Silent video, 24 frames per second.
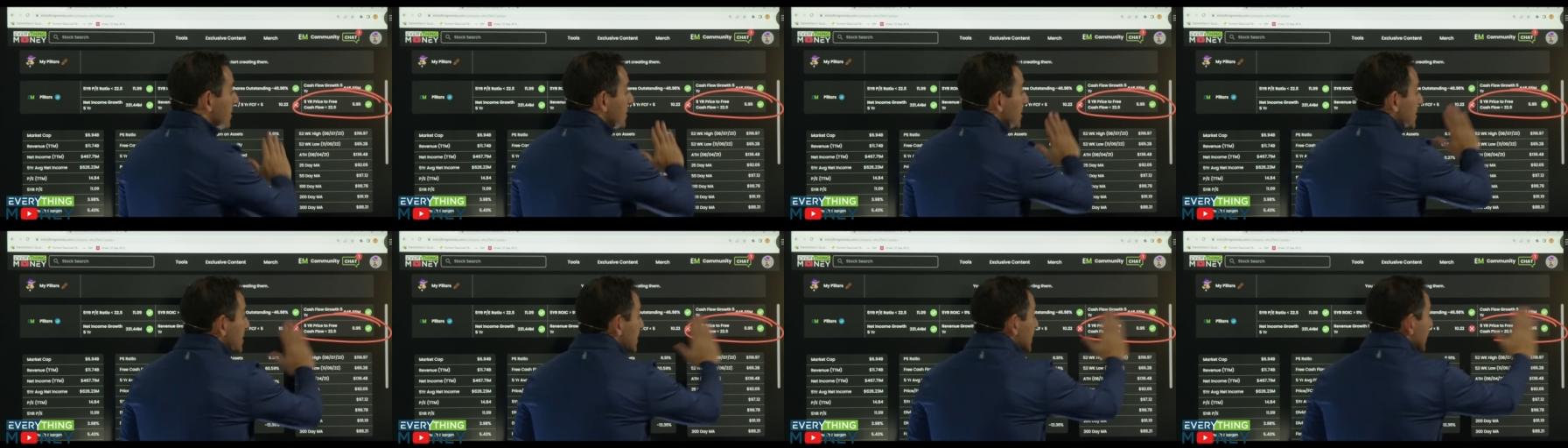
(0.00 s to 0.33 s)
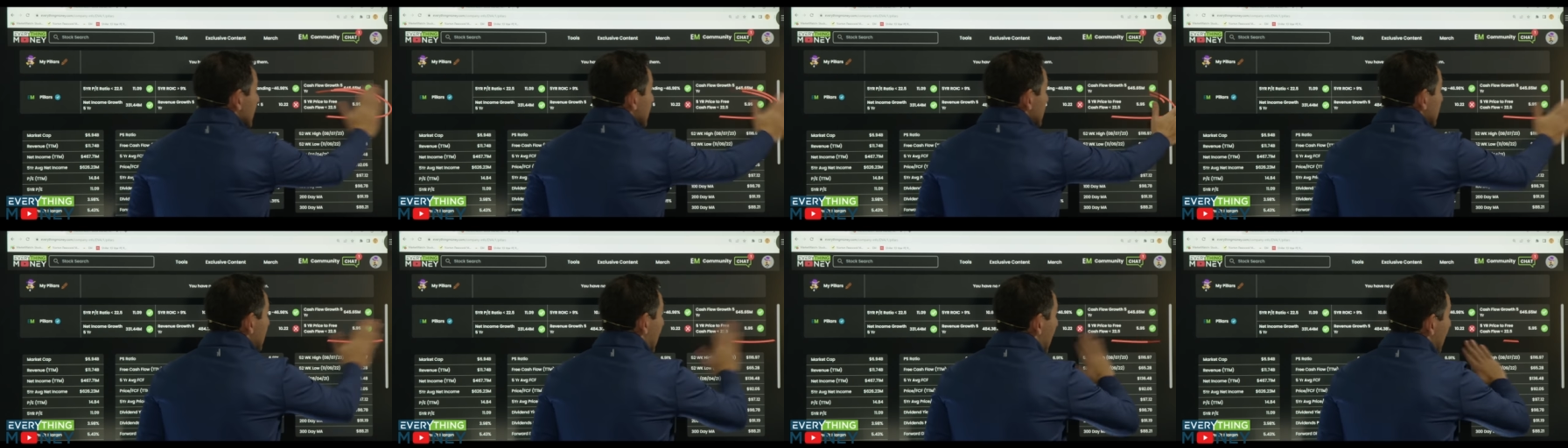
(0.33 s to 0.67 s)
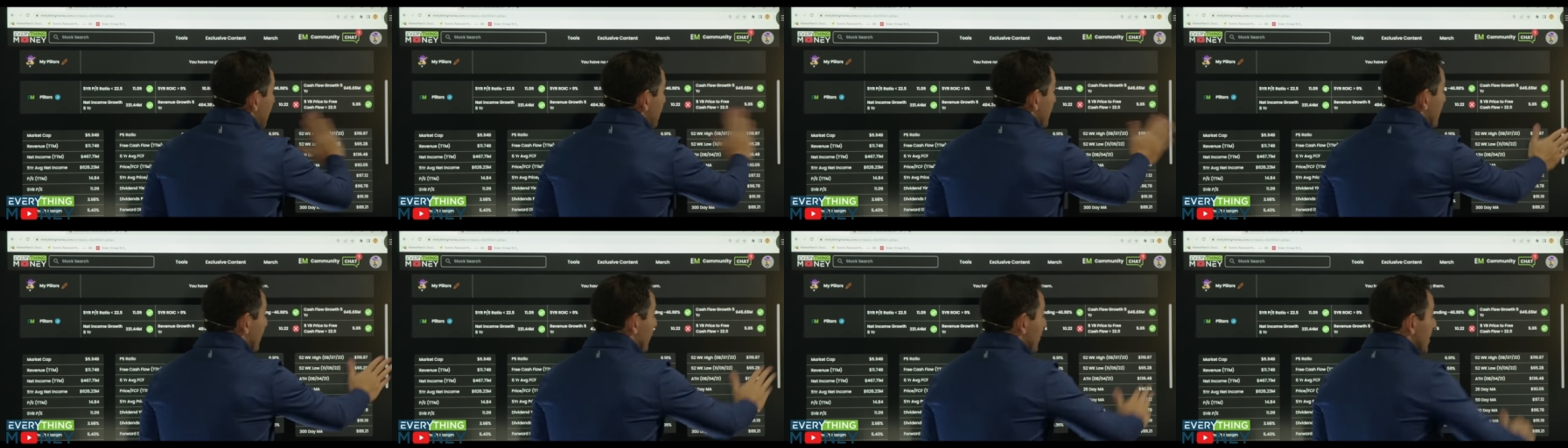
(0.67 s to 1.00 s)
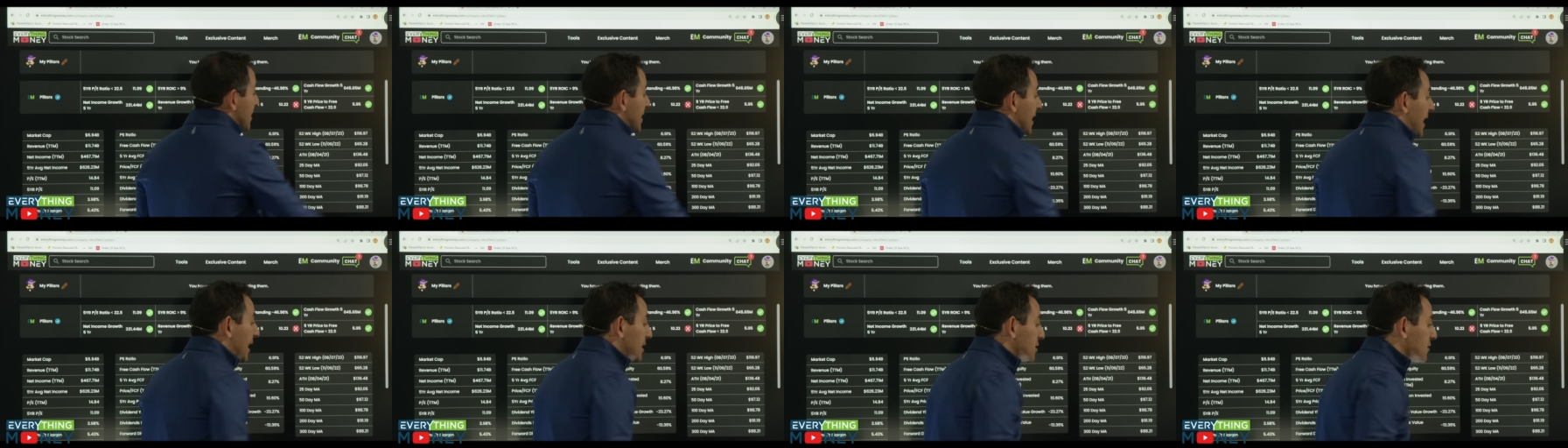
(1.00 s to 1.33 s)
Six times
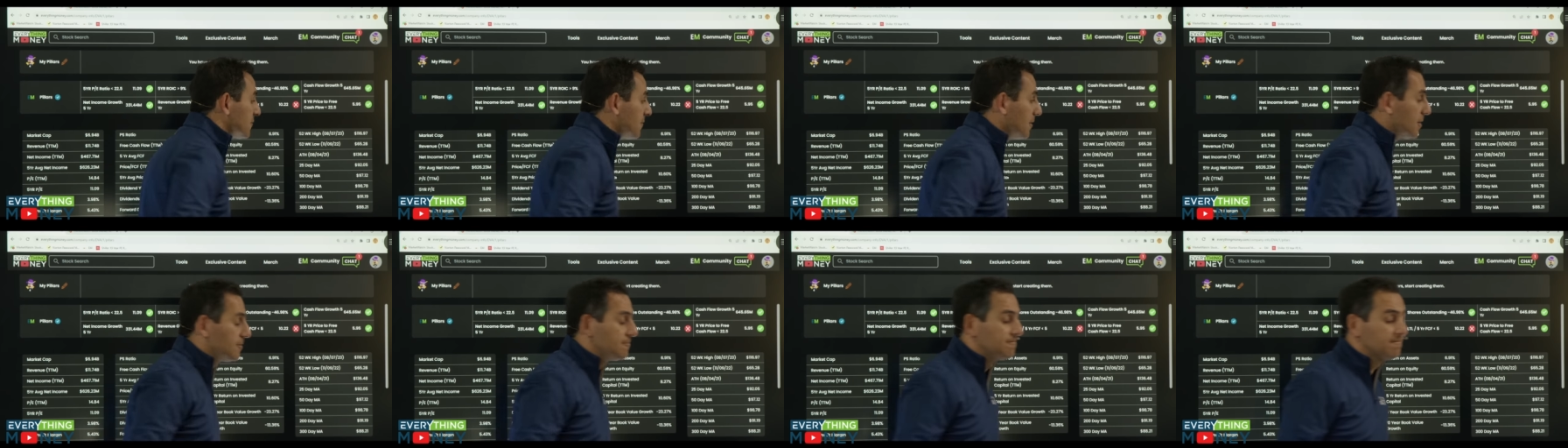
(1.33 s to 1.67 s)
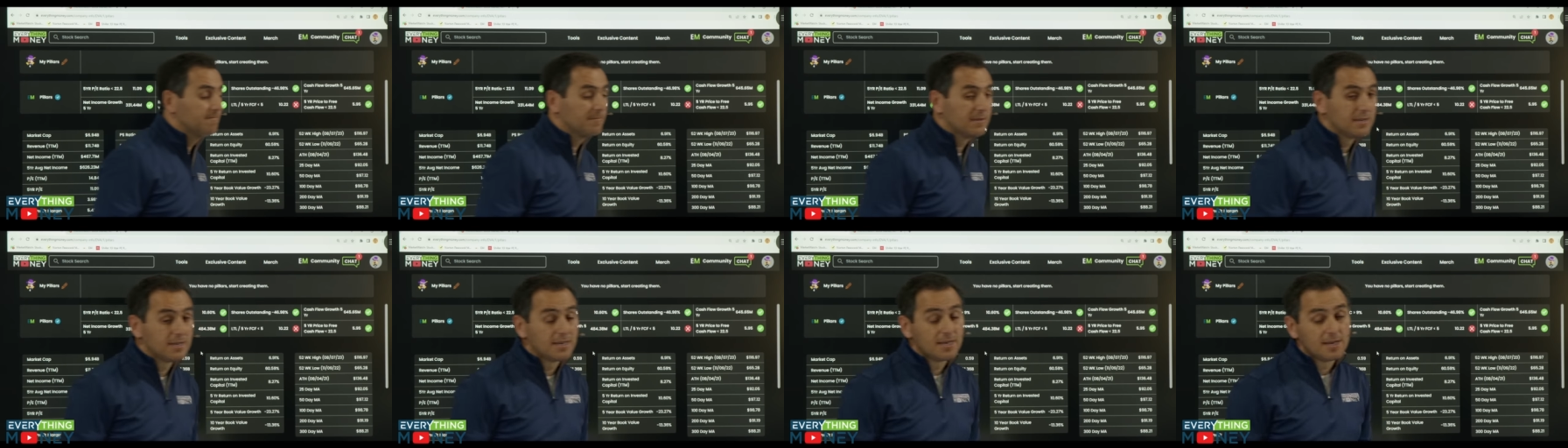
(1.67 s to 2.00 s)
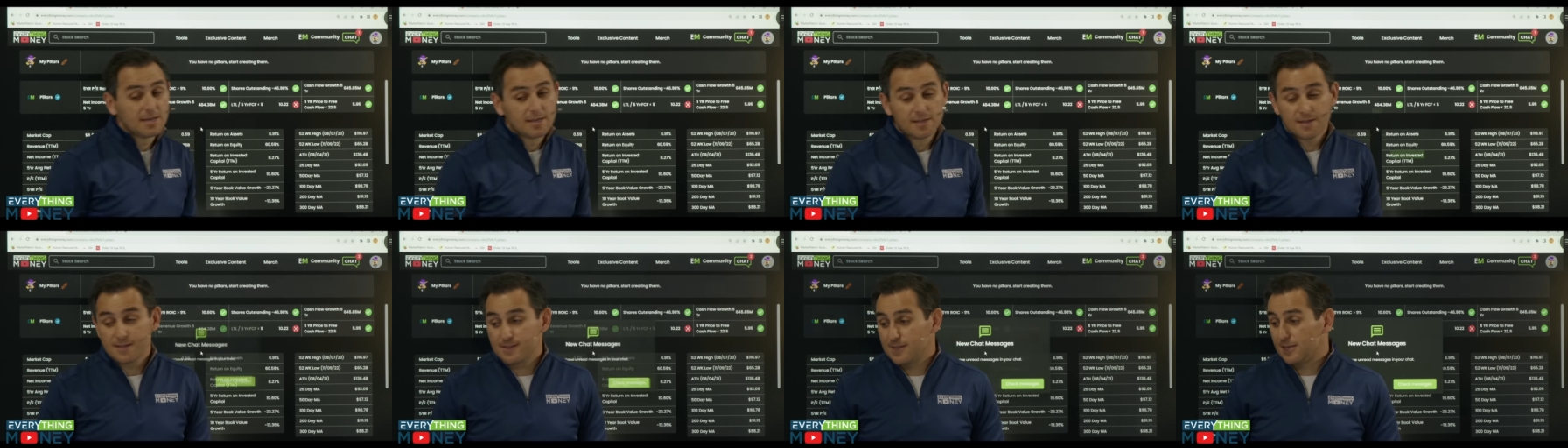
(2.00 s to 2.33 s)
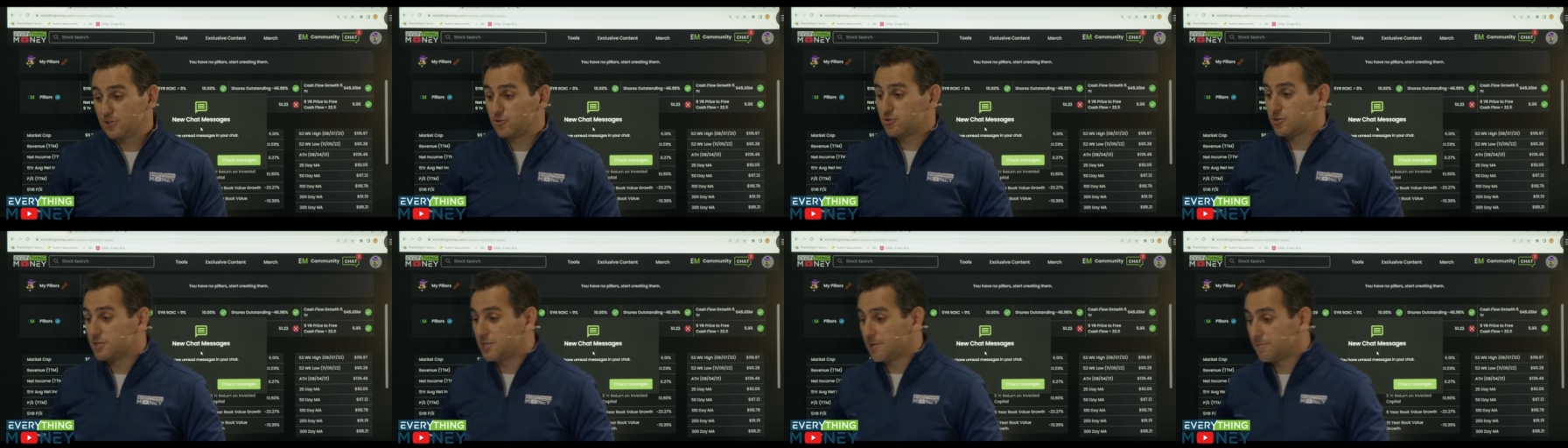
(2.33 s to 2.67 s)
free cash flow. It's
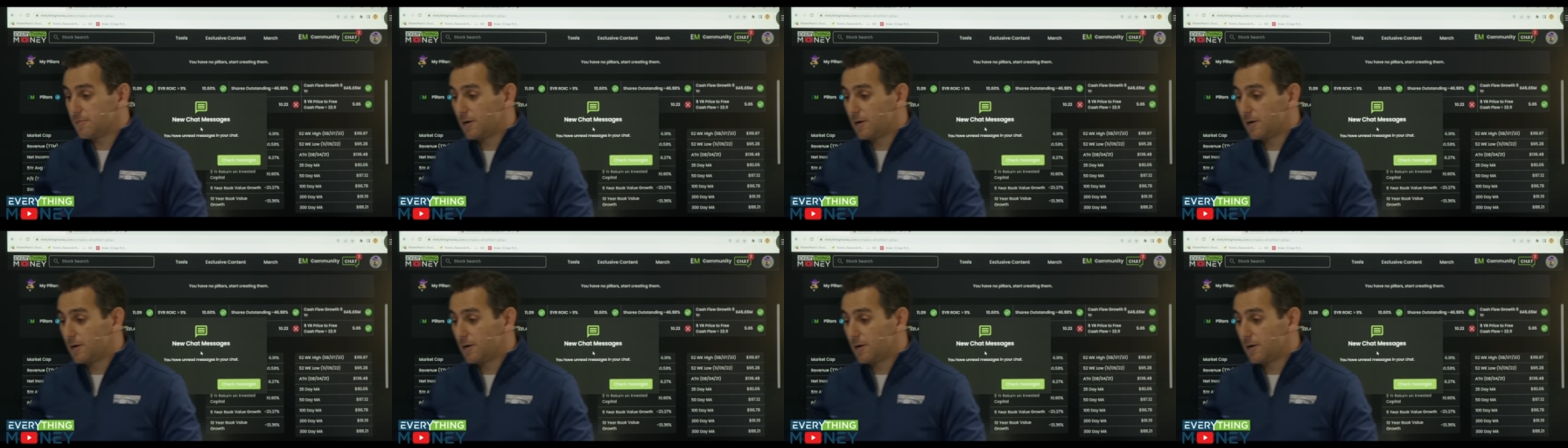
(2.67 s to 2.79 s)
interesting,